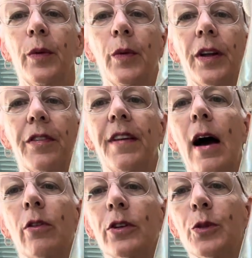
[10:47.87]
where the
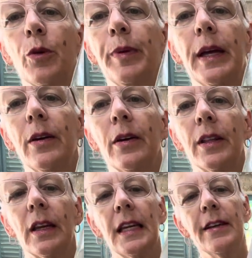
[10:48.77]
flowers would be or
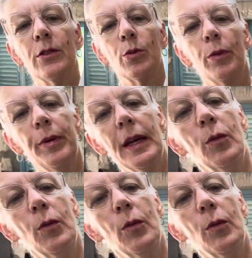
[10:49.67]
the leaves would be